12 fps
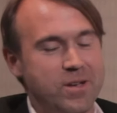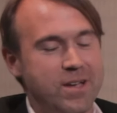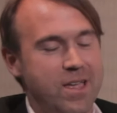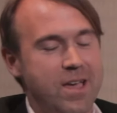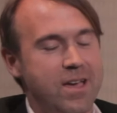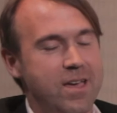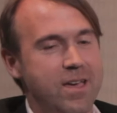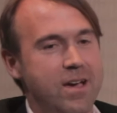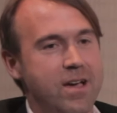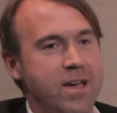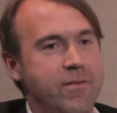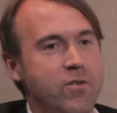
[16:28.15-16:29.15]
I
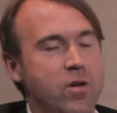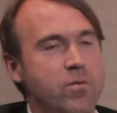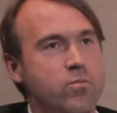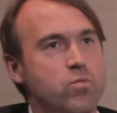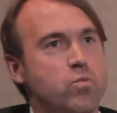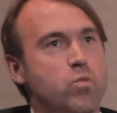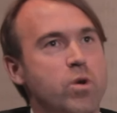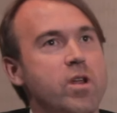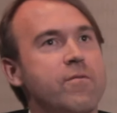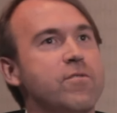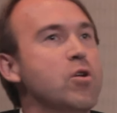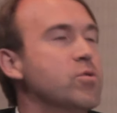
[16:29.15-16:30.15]
have what
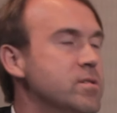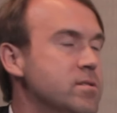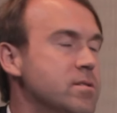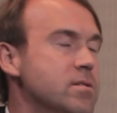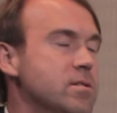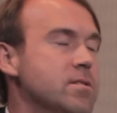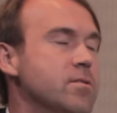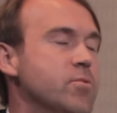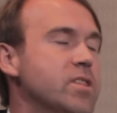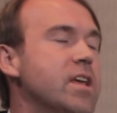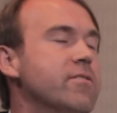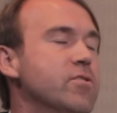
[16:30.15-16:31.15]

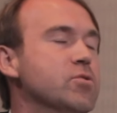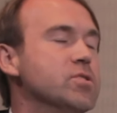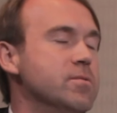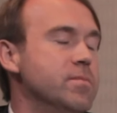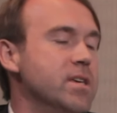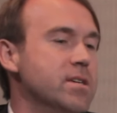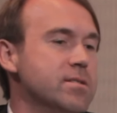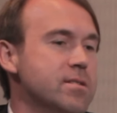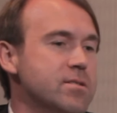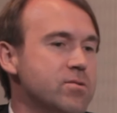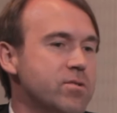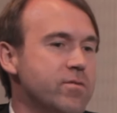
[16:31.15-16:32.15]
that evokes in me
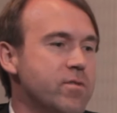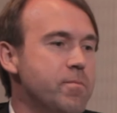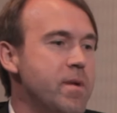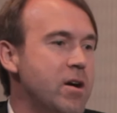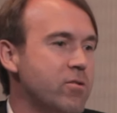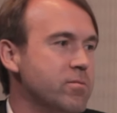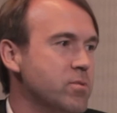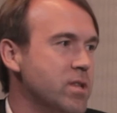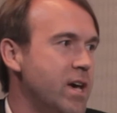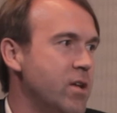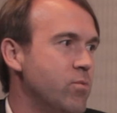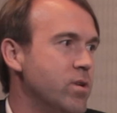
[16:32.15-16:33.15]
is sort of the Malcom
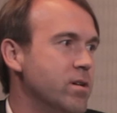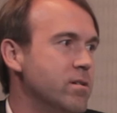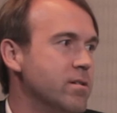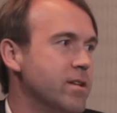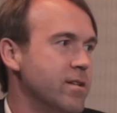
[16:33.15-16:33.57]
Gladwell,